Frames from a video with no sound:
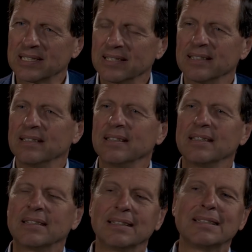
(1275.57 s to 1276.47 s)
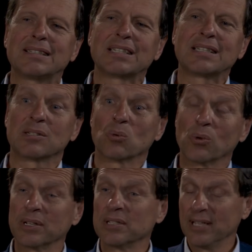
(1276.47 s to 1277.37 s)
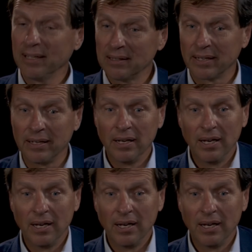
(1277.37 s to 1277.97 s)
Like, it just doesn't work. And secondly,